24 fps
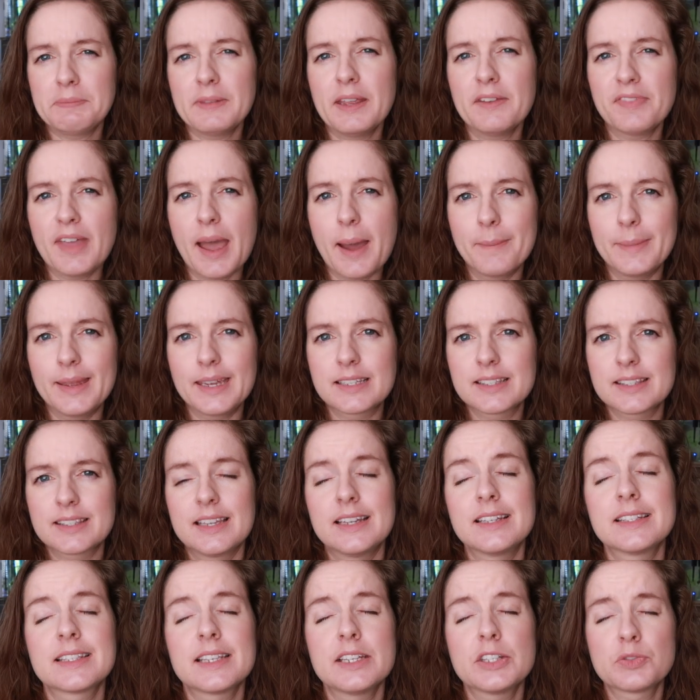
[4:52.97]
if that makes
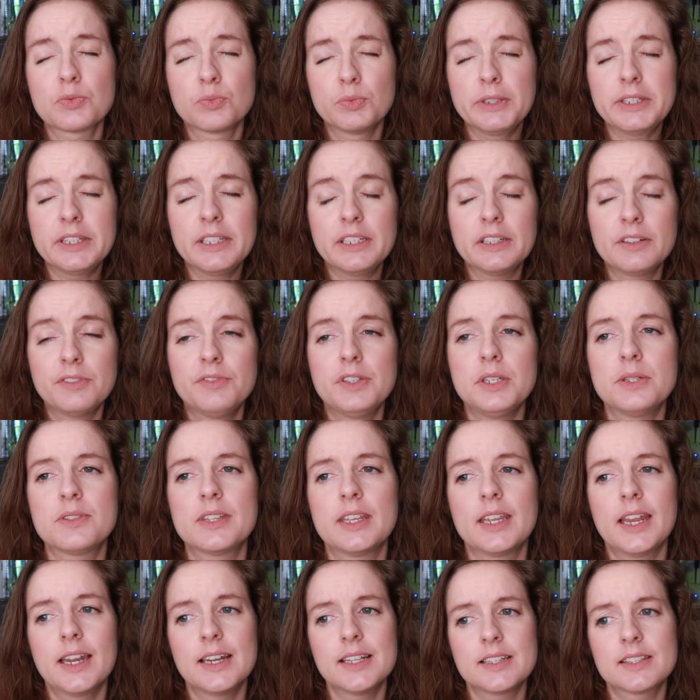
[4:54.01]
sense. It's really
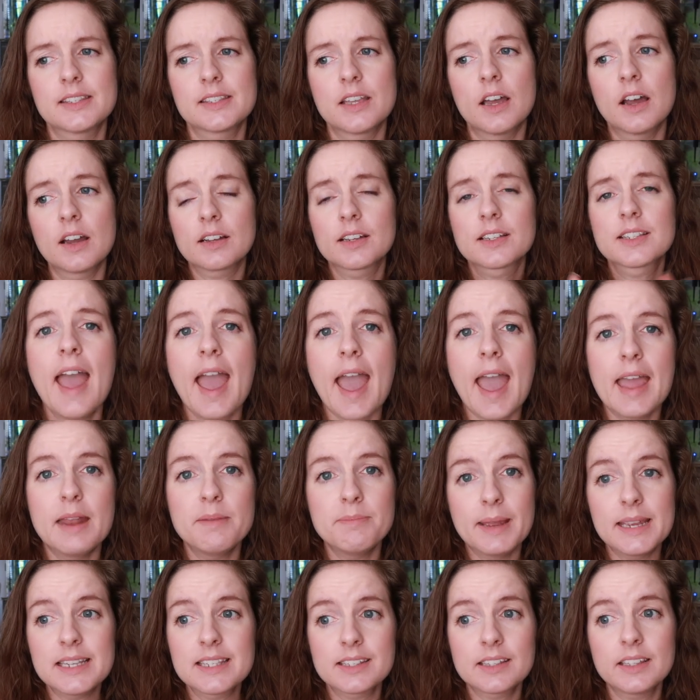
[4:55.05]
confusing and it sucks.
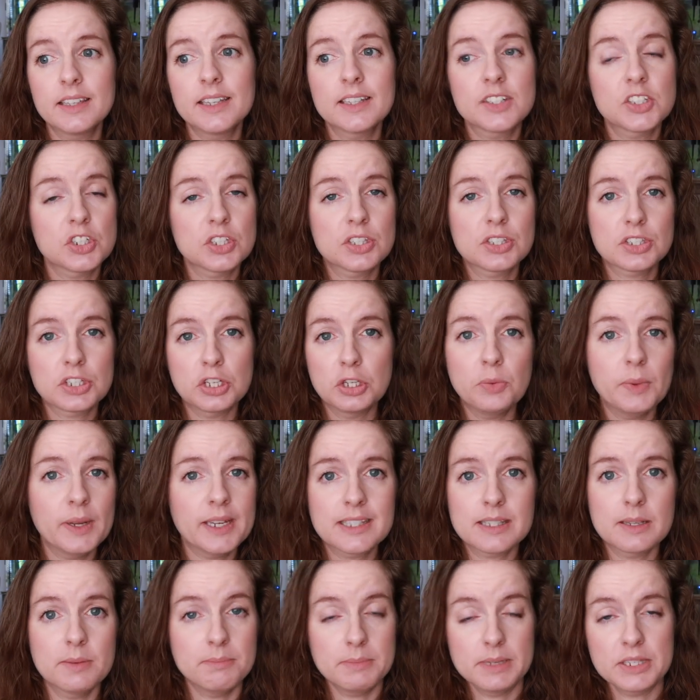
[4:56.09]
And basically it's just 2
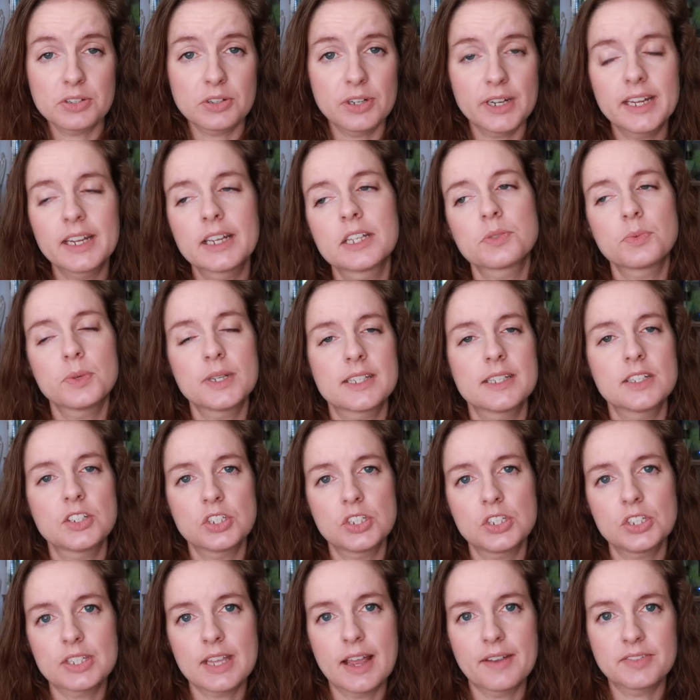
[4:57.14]
weeks of misery because we
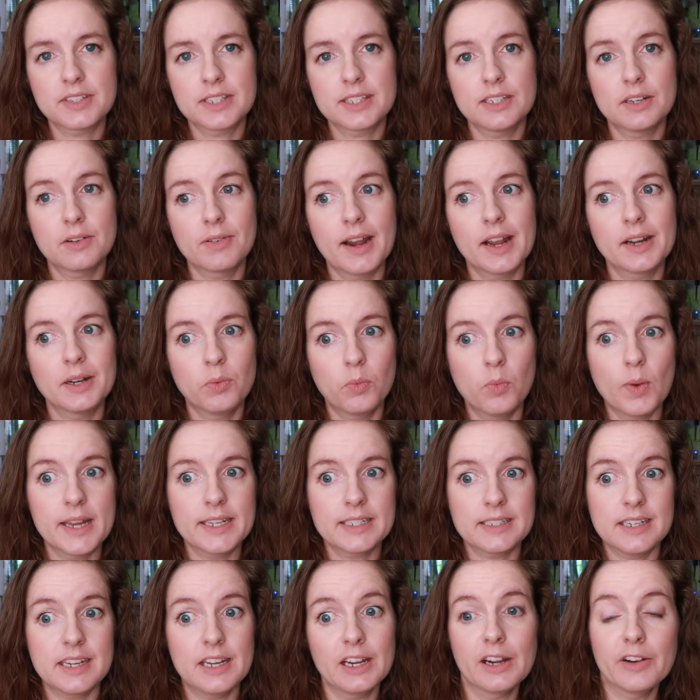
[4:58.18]
essentially just have to sit around and
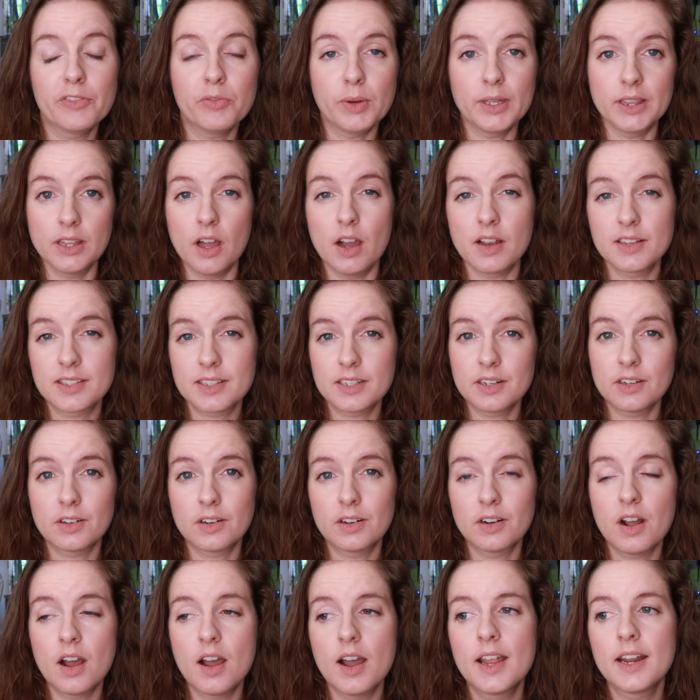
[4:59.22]
wait to hear if we lost it
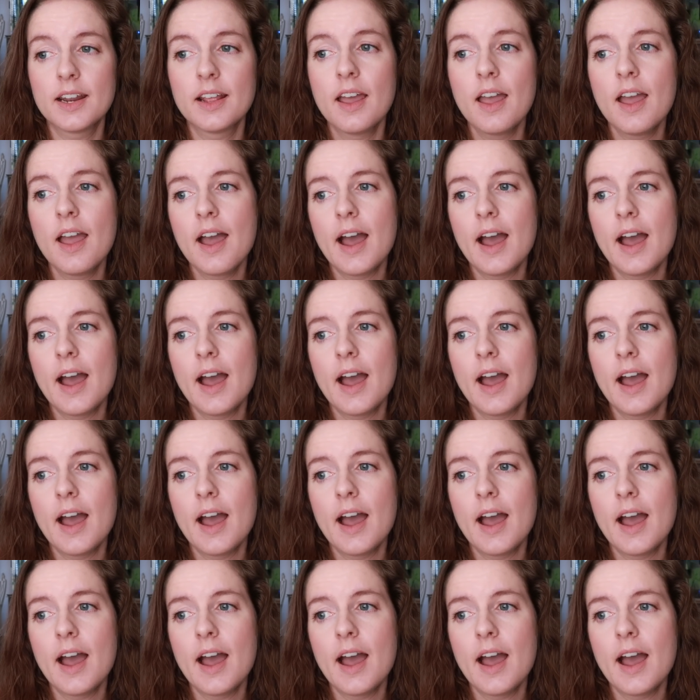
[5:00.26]
or not.